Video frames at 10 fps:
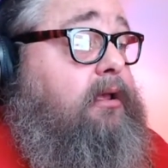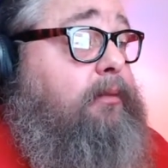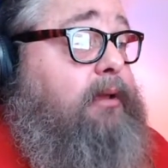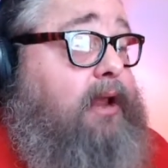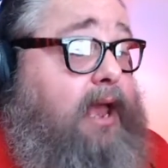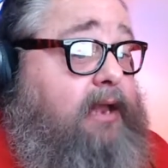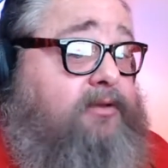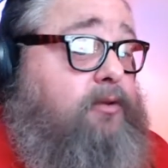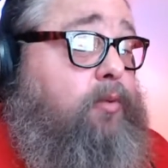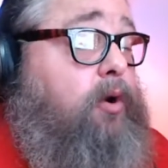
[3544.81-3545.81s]
I mean, I had
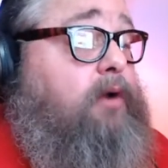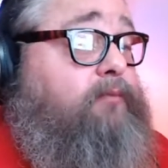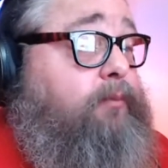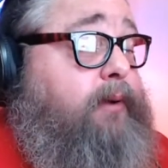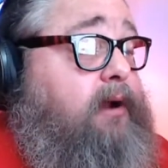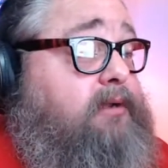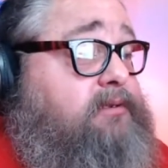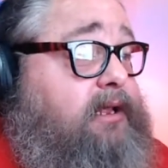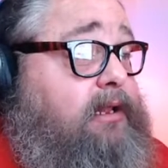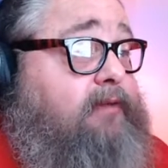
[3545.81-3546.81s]
two wonderful parents
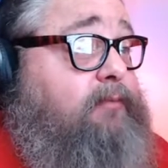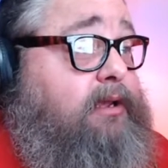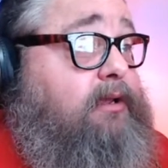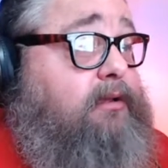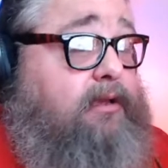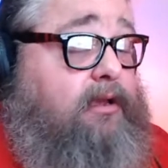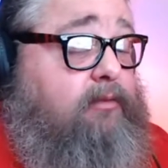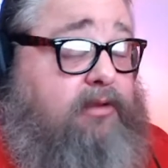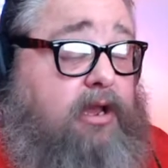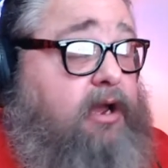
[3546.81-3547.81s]
that loved me
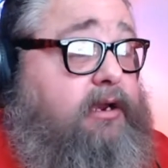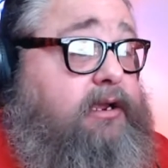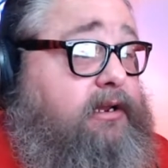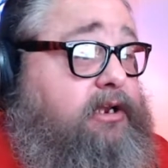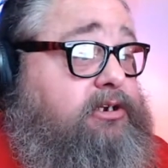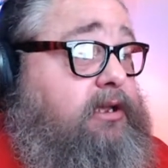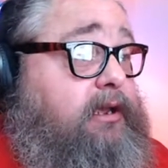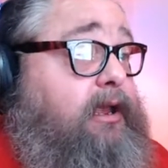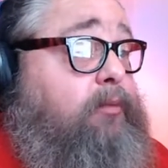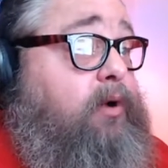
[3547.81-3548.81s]

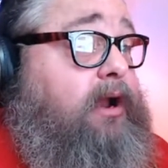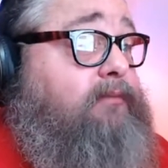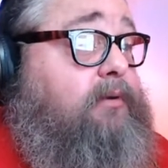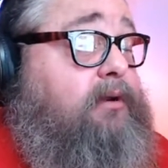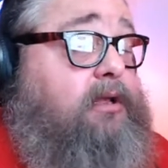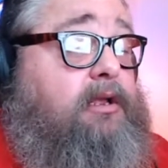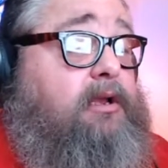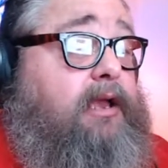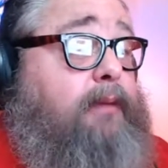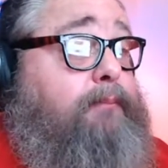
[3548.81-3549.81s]
unconditionally and were never
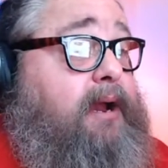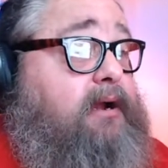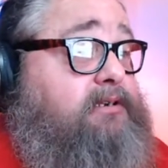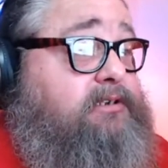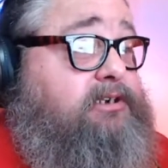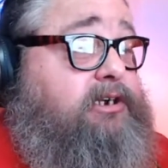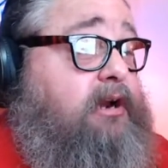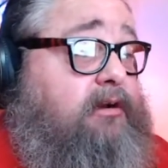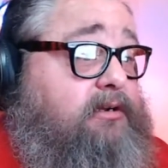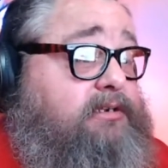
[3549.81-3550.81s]
embarrassed to
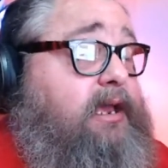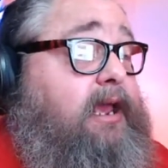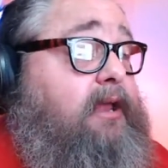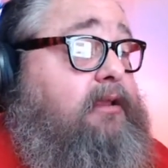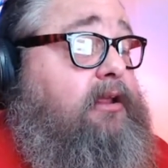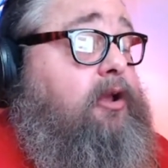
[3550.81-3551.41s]
share it or say it,